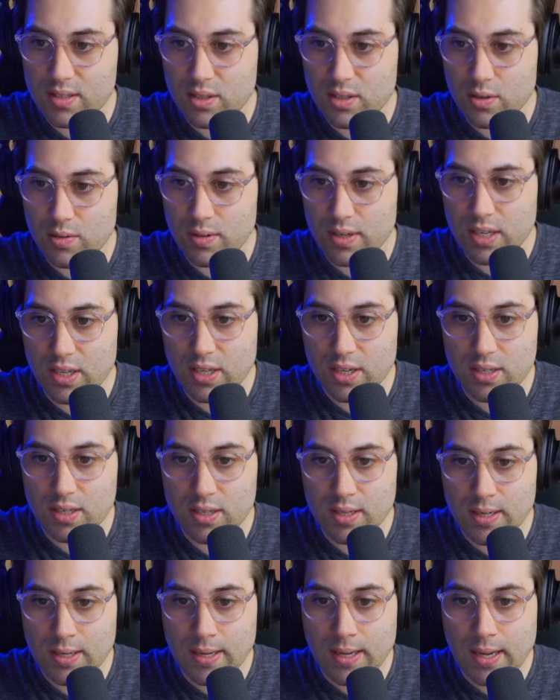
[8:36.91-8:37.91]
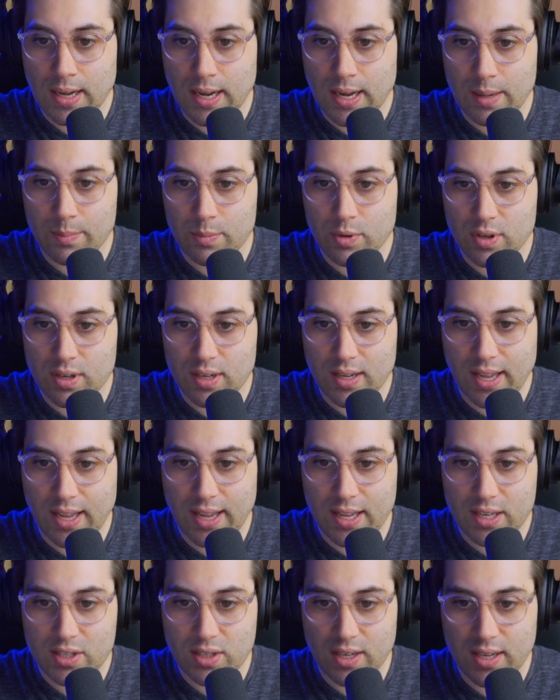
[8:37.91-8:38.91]
So here I'm gonna
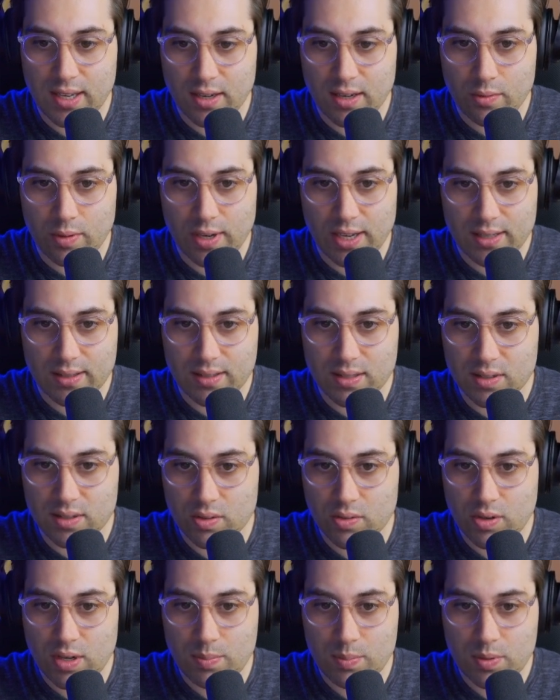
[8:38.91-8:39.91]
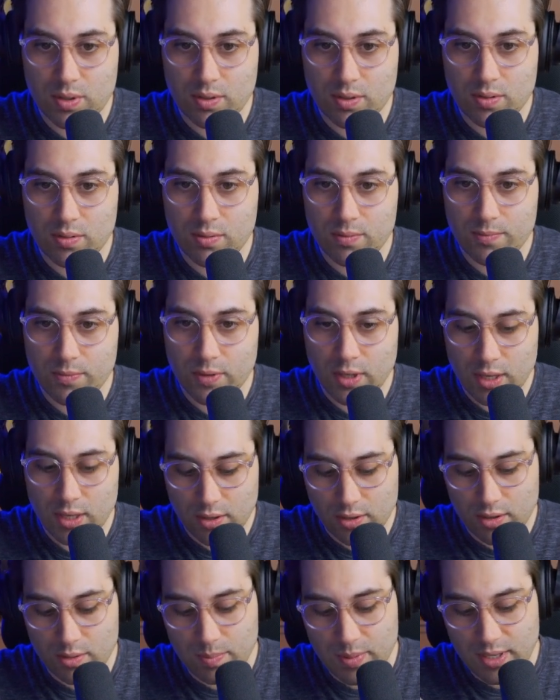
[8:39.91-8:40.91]
add a quick description,
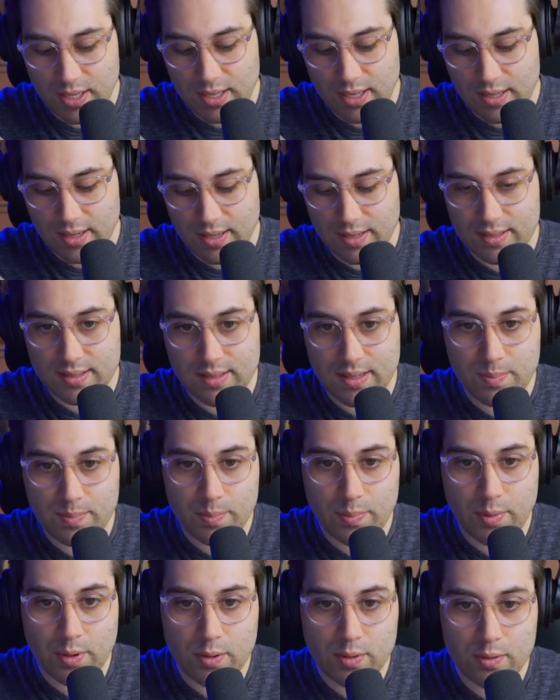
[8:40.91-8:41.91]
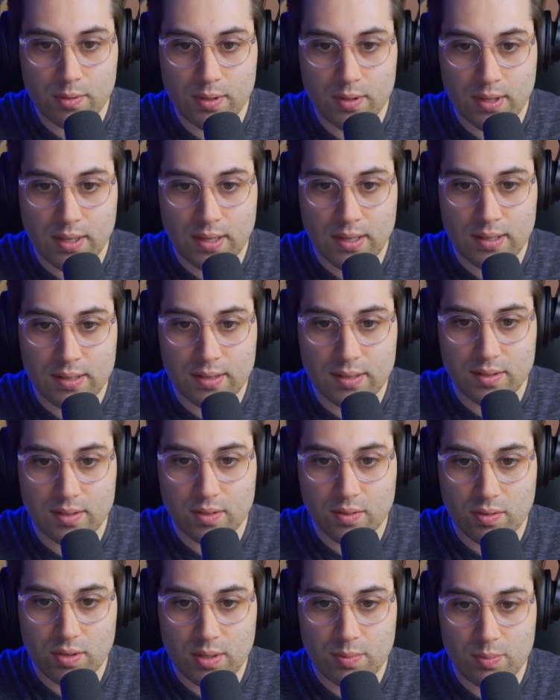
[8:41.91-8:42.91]
could be example,
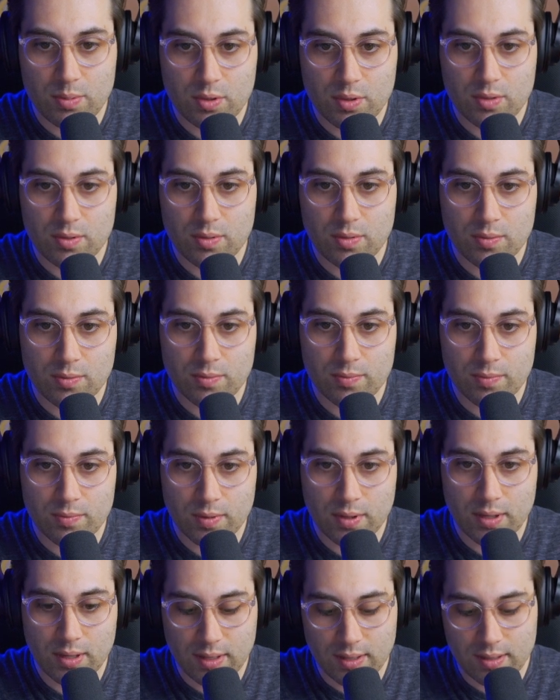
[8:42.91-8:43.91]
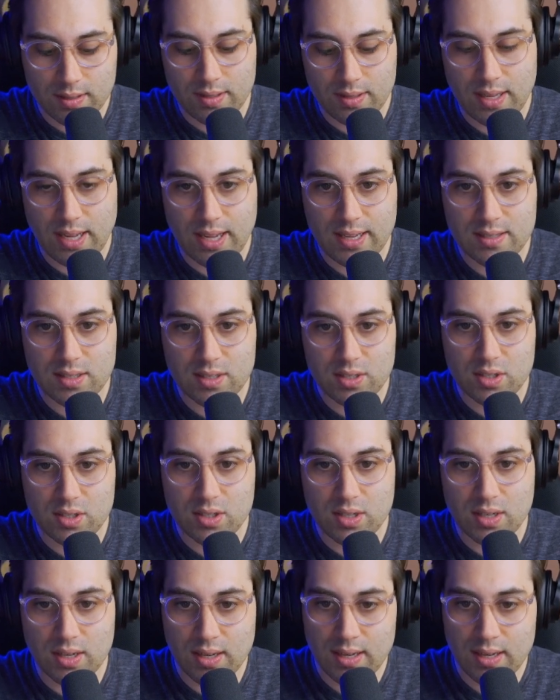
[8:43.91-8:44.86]
description, test.